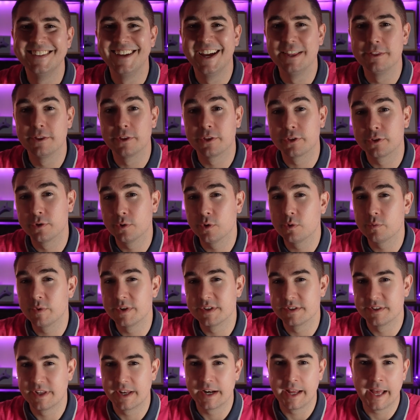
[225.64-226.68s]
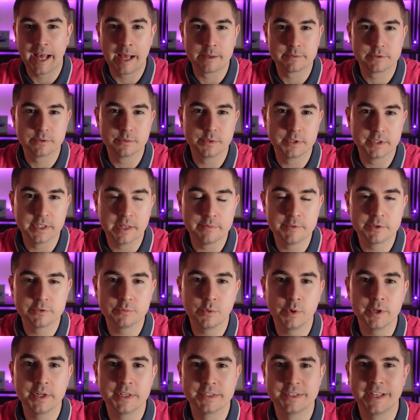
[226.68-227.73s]
And the third reason that I absolutely love this
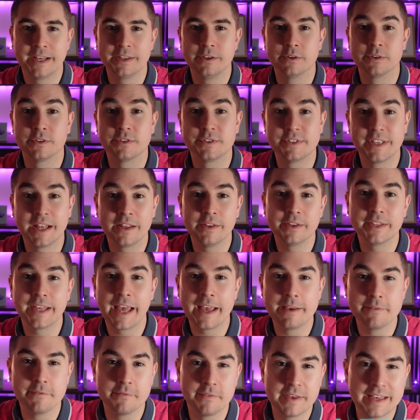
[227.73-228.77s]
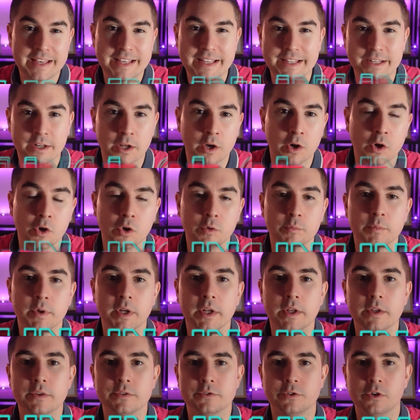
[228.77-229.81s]
one is that you're selling a vacant home.
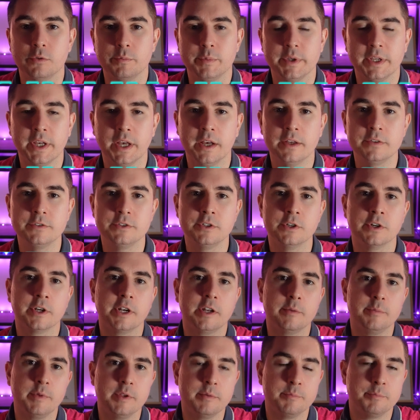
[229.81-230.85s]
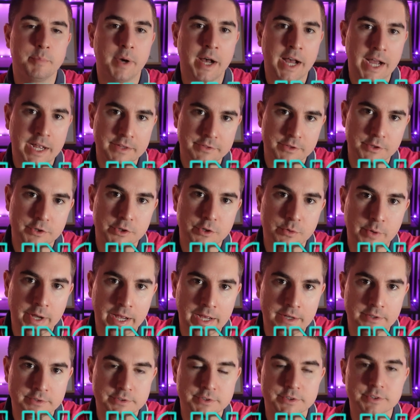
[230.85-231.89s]
So because you're gonna be buying the new
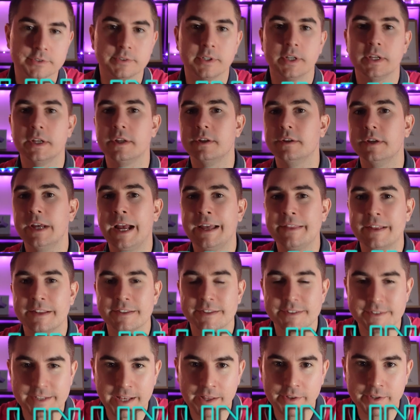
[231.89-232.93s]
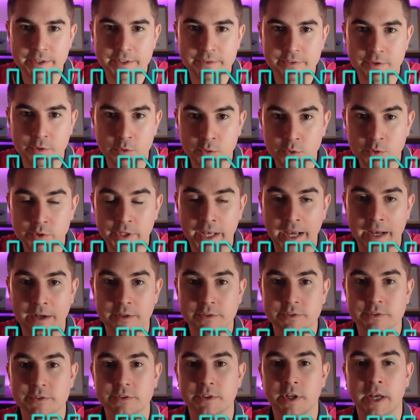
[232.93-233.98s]
house and then selling the old
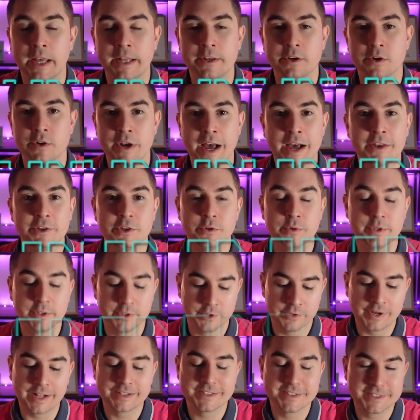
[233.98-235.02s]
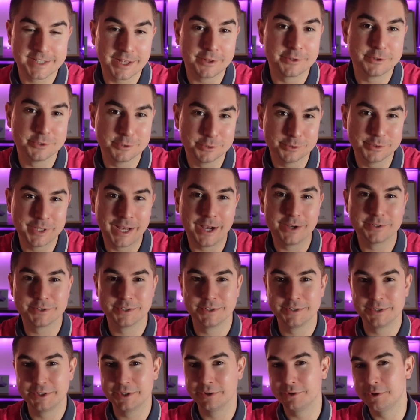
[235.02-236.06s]
house, and you're not doing, you're not selling the old house
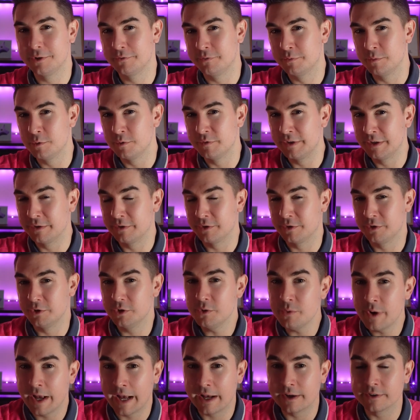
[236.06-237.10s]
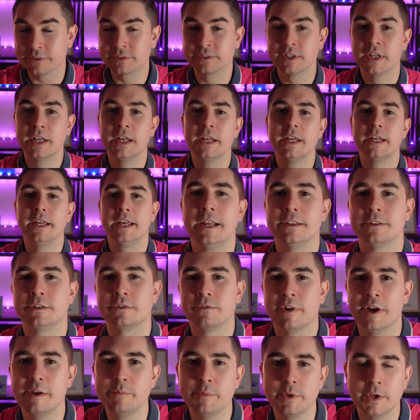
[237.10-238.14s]
until you've moved into the new house, it's
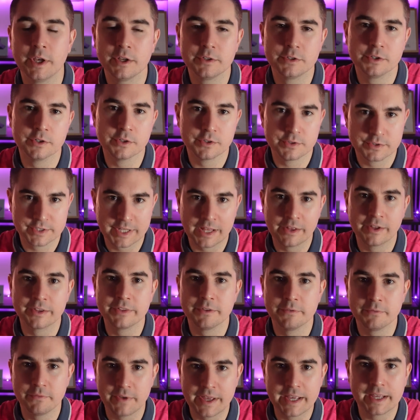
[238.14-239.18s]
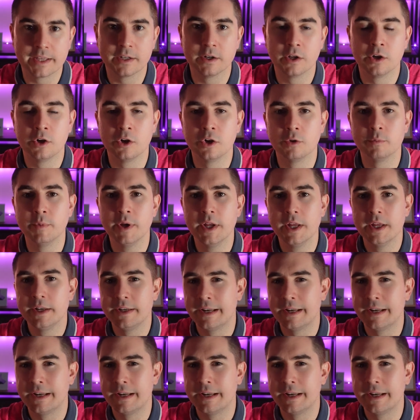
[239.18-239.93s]
great because you're selling the vacant home.